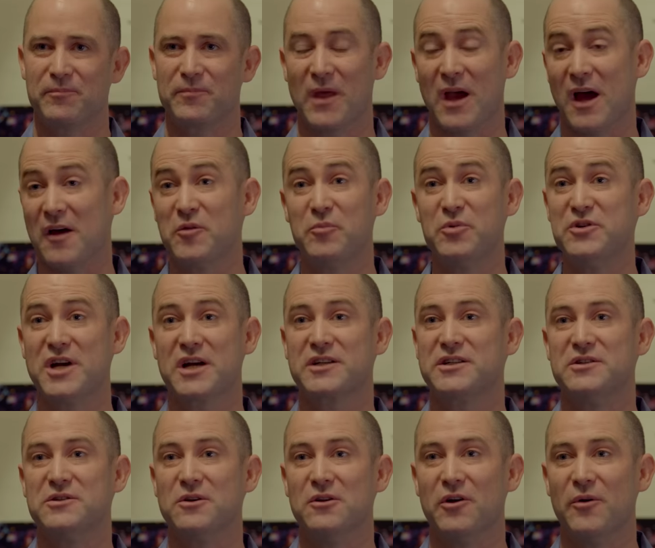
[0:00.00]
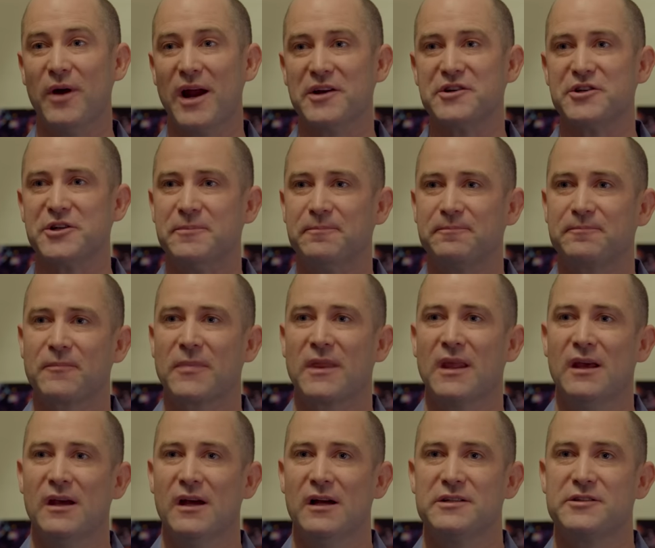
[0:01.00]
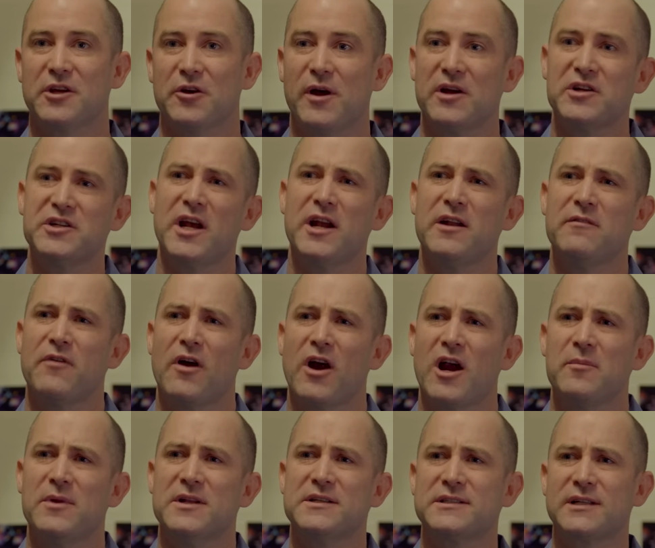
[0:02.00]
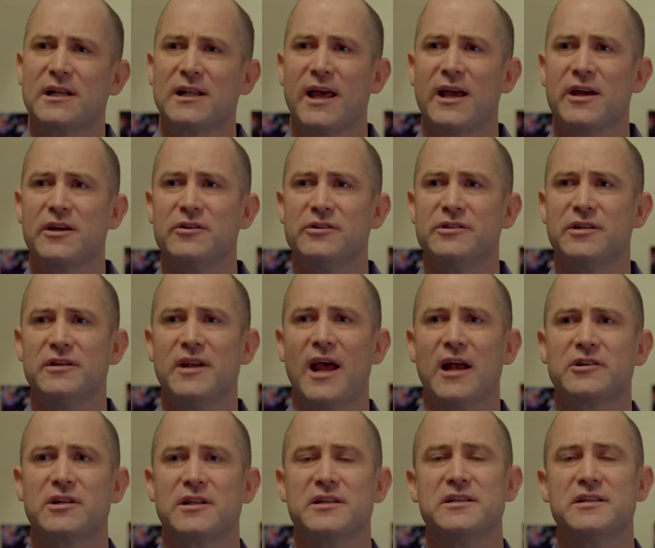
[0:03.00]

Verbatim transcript: Uh, the projection's all around you. So our shared environments allow you to naturally